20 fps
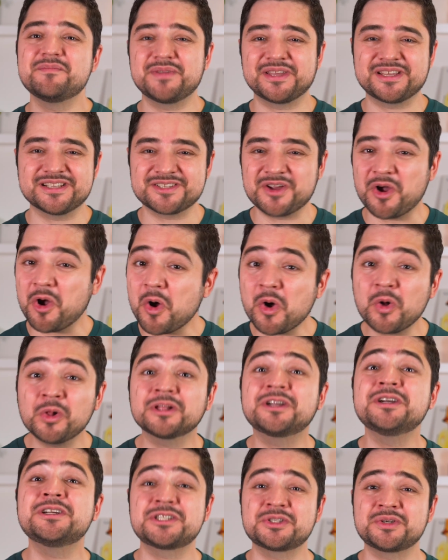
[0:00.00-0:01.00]
because
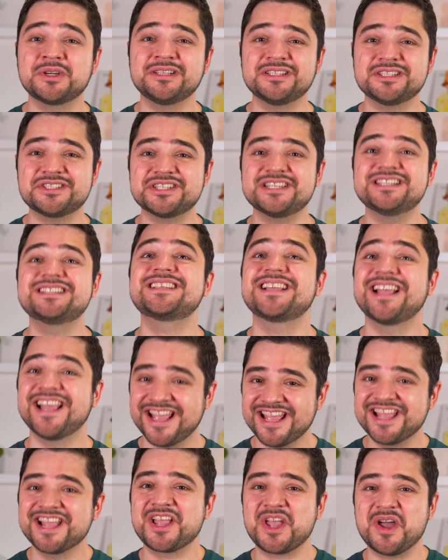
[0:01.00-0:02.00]
all good trilogies
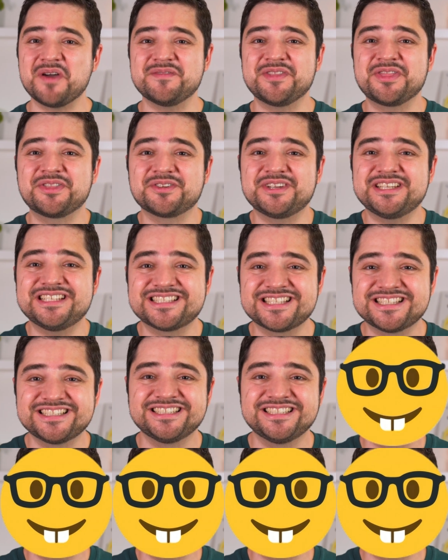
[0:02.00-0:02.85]
come in 3s.